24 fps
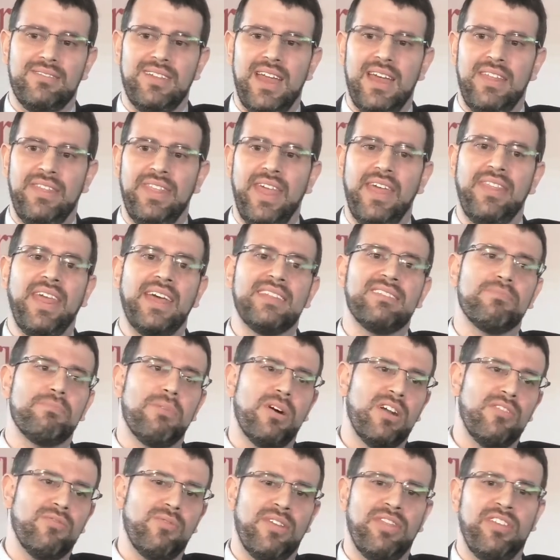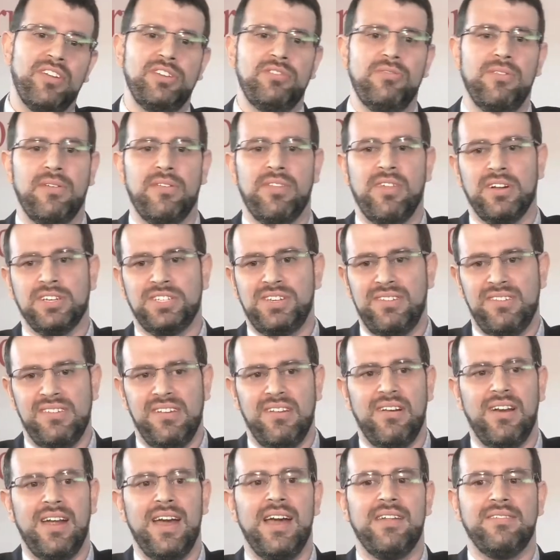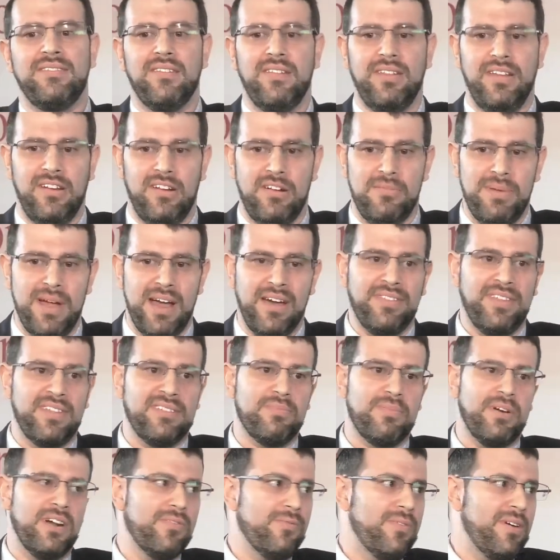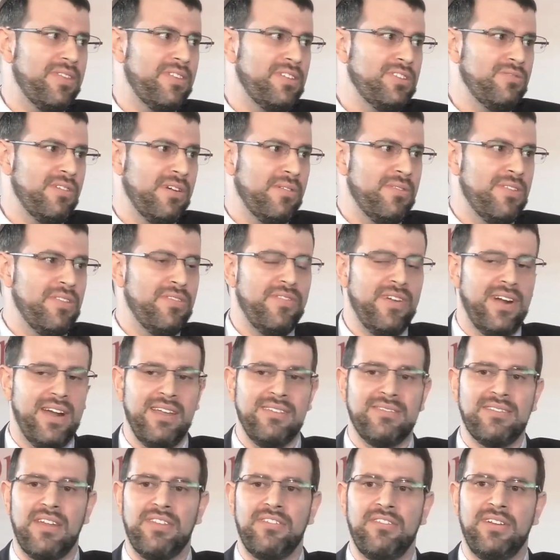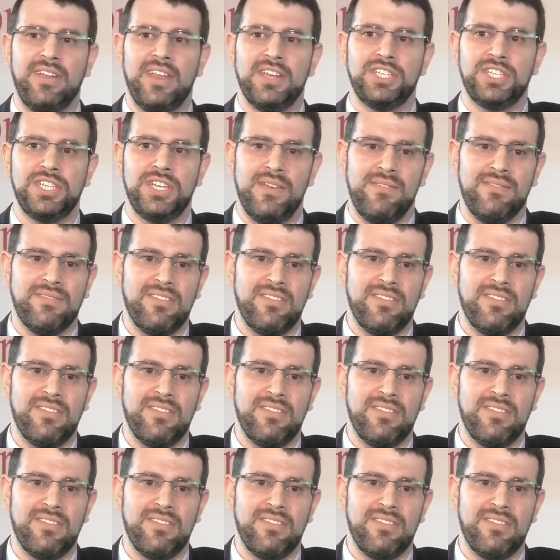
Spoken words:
And that's part of what they're doing with Al Jazeera, as you'll hear about. That's part of what they're doing with various other initiatives.